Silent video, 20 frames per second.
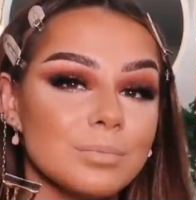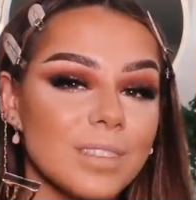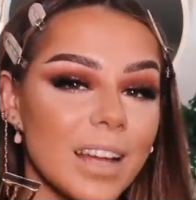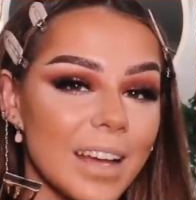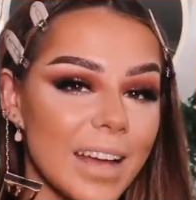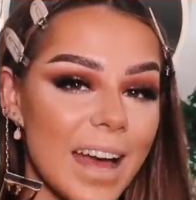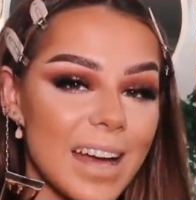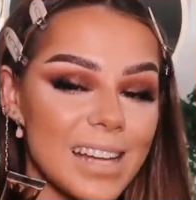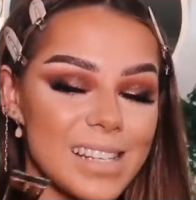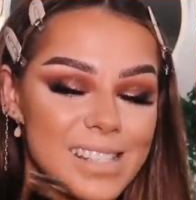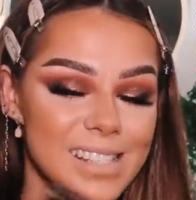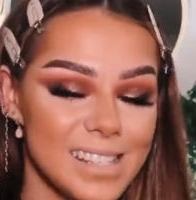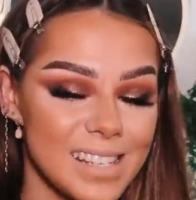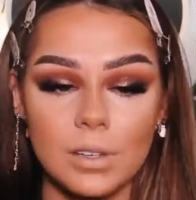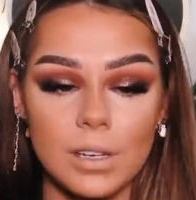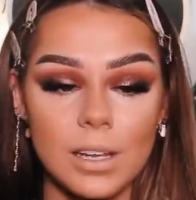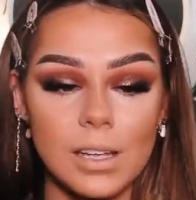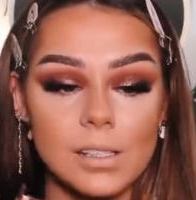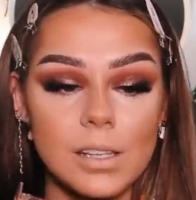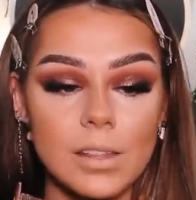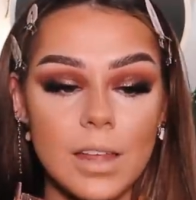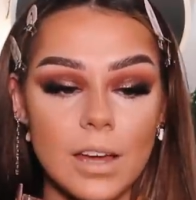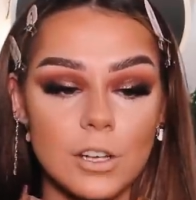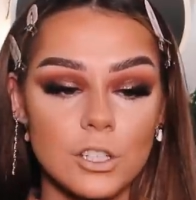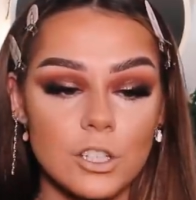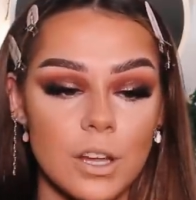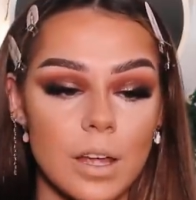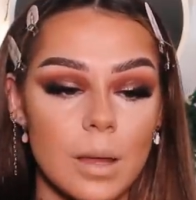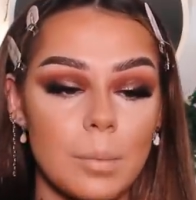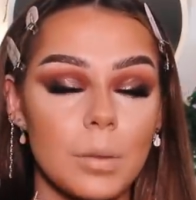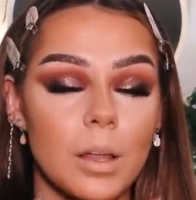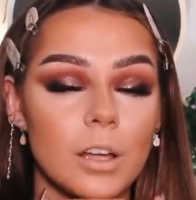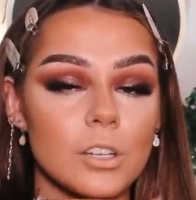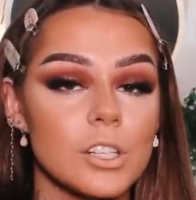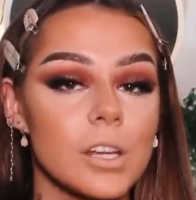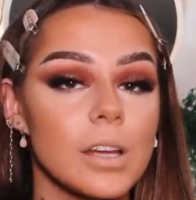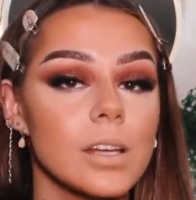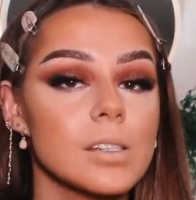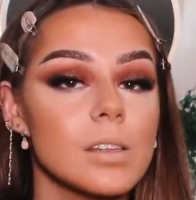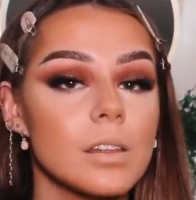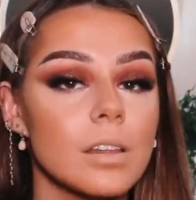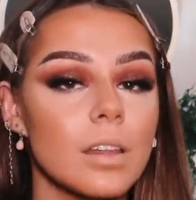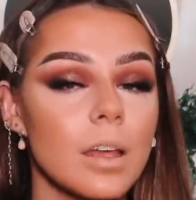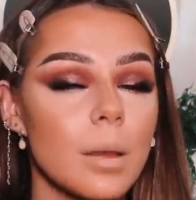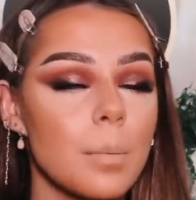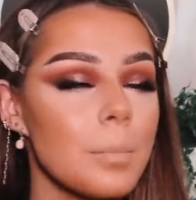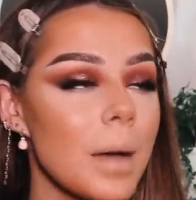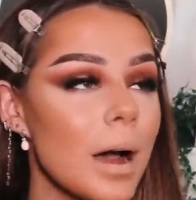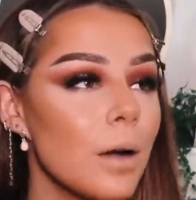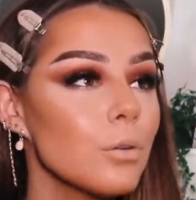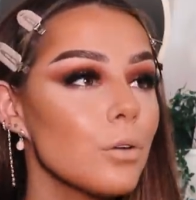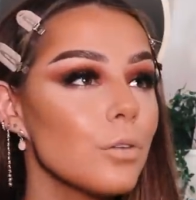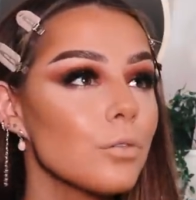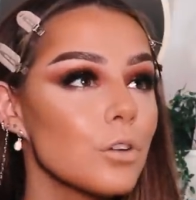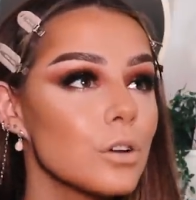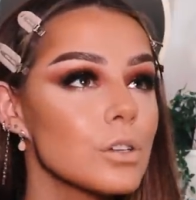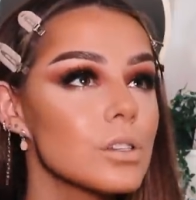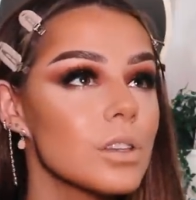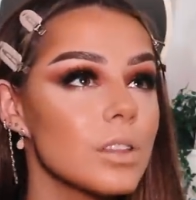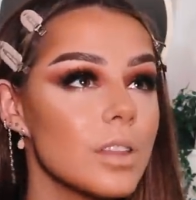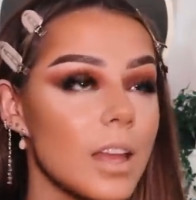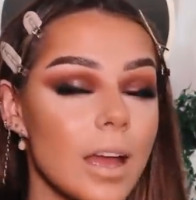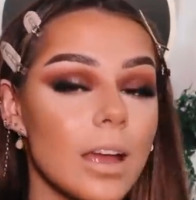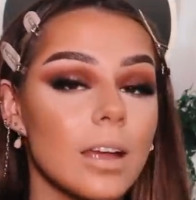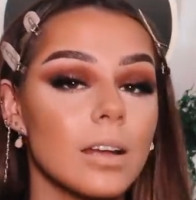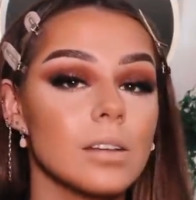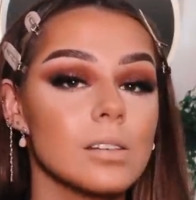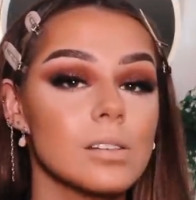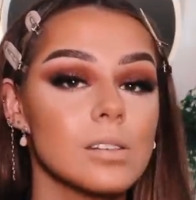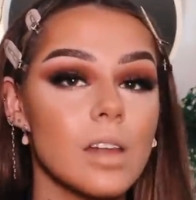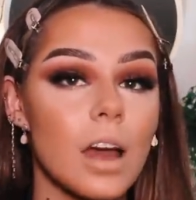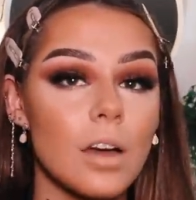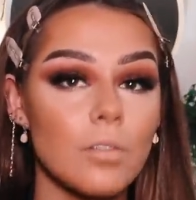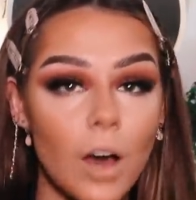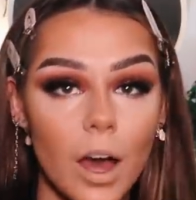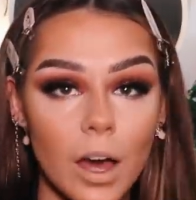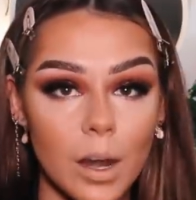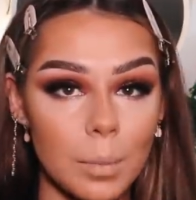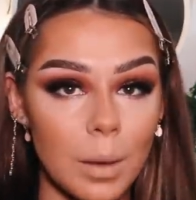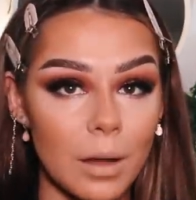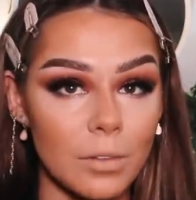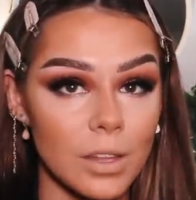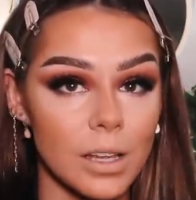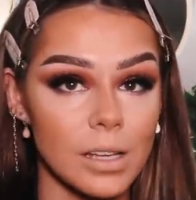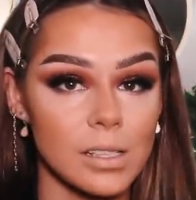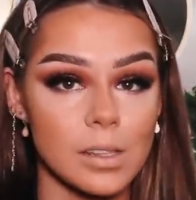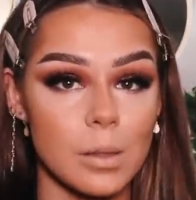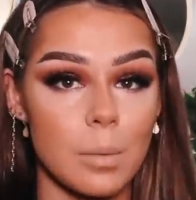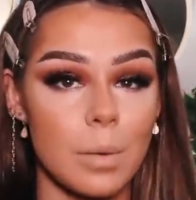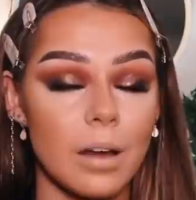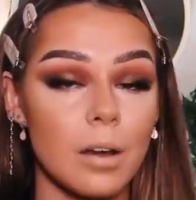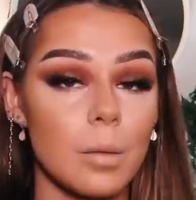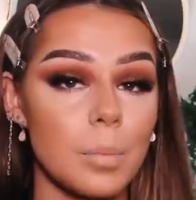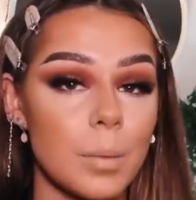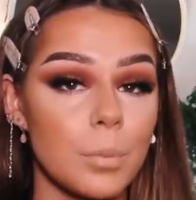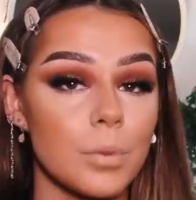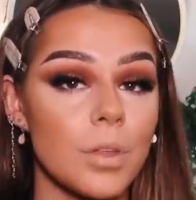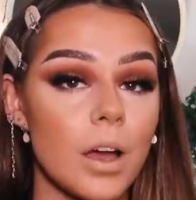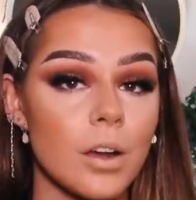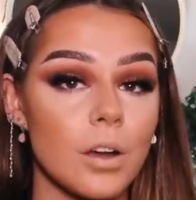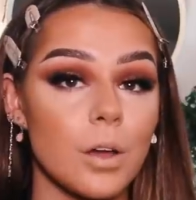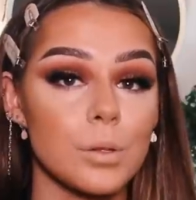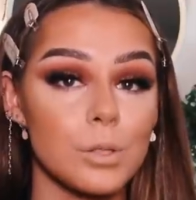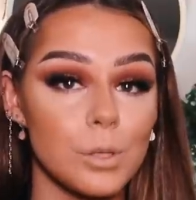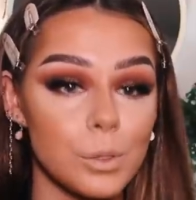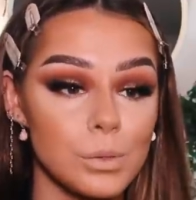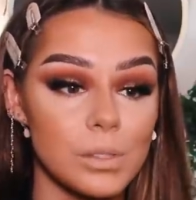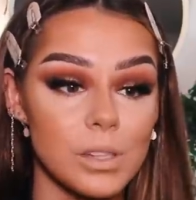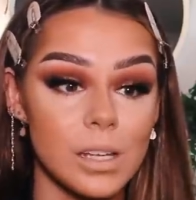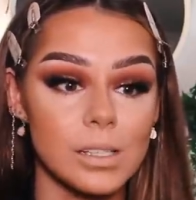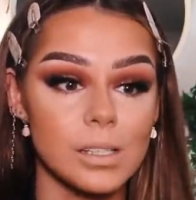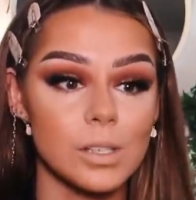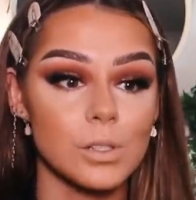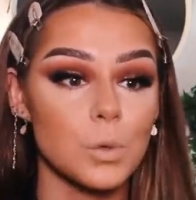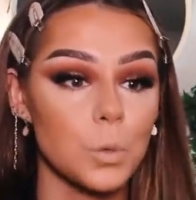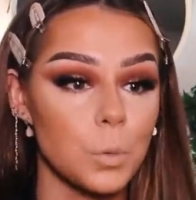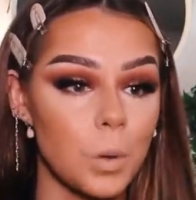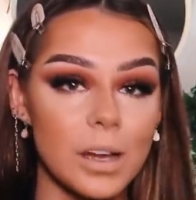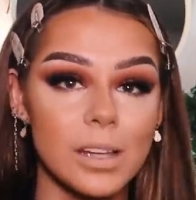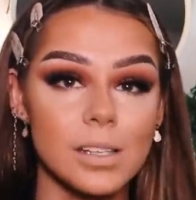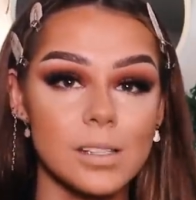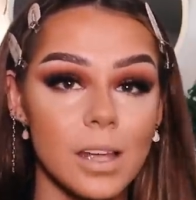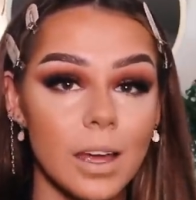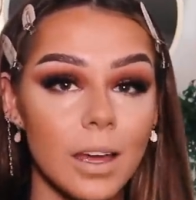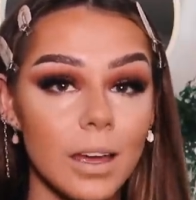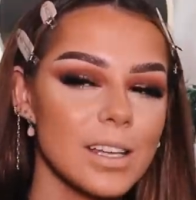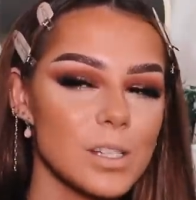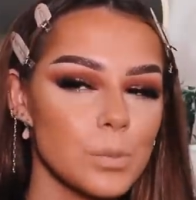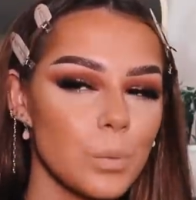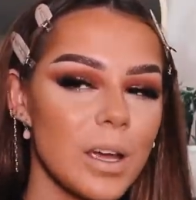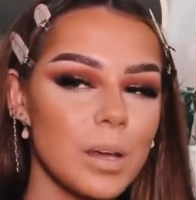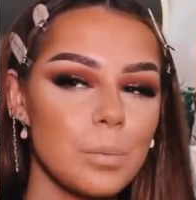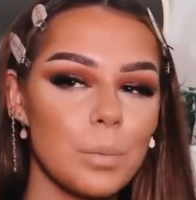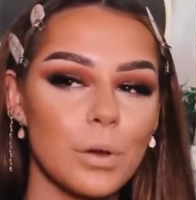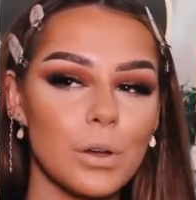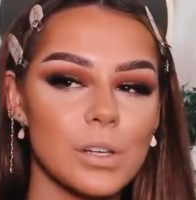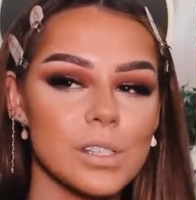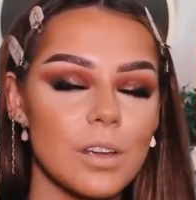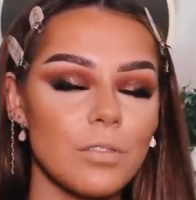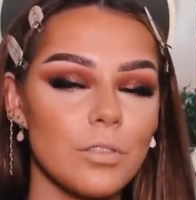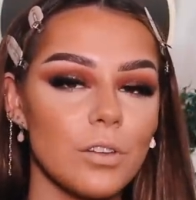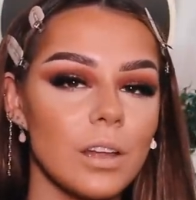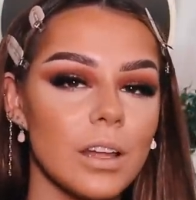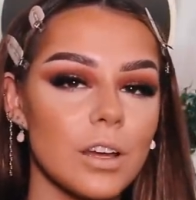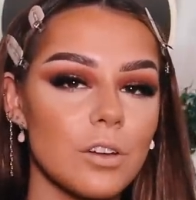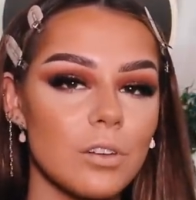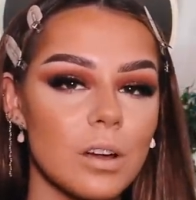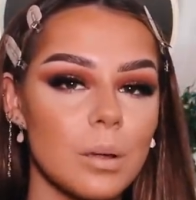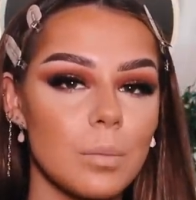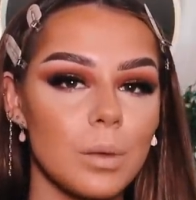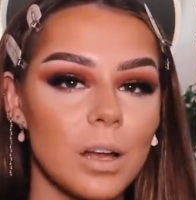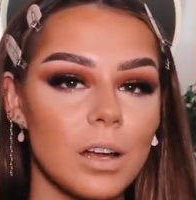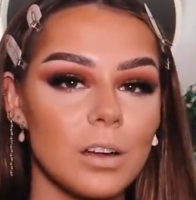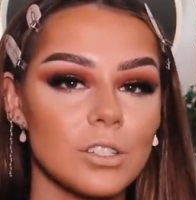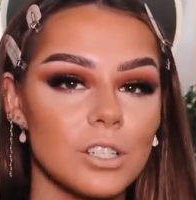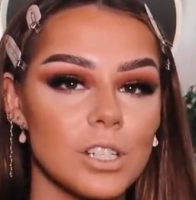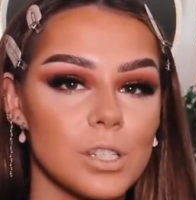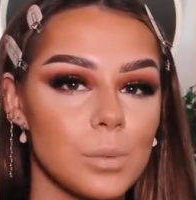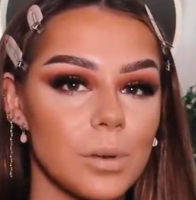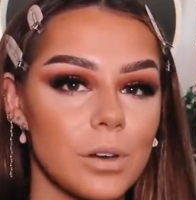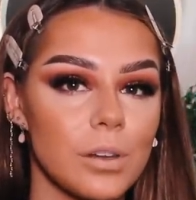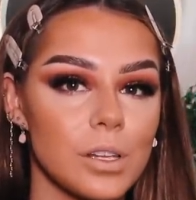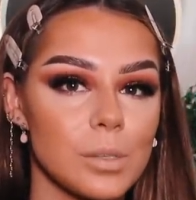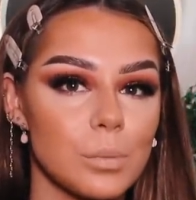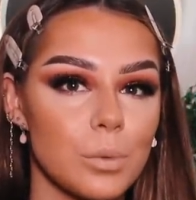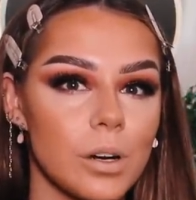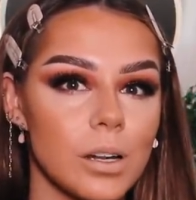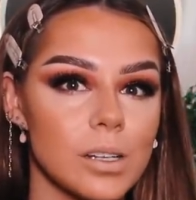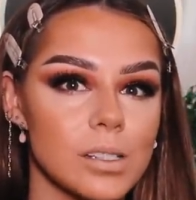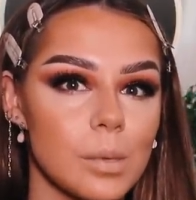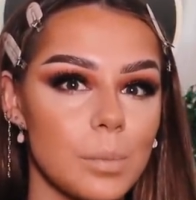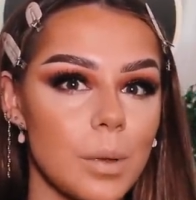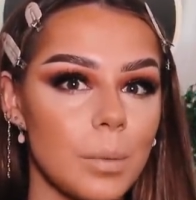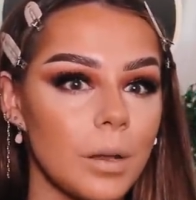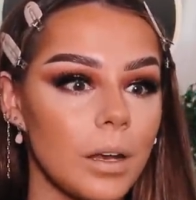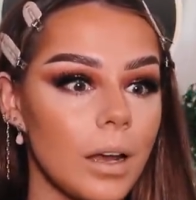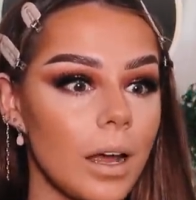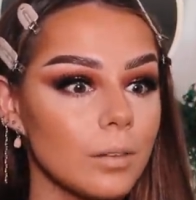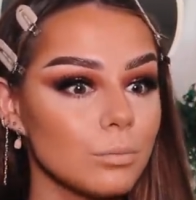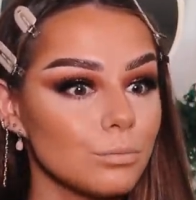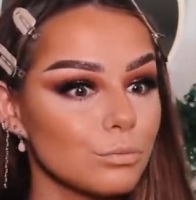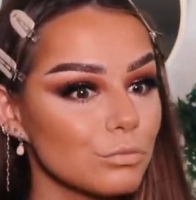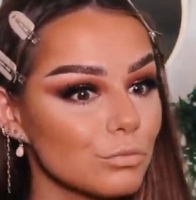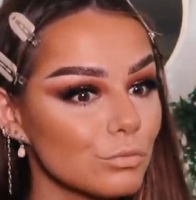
I guess. These are their sheer blushes. The amount of good things that I've heard about these and the amount of people that I know use these is crazy. It's weird because I feel like cream blush is one of those products that people are like,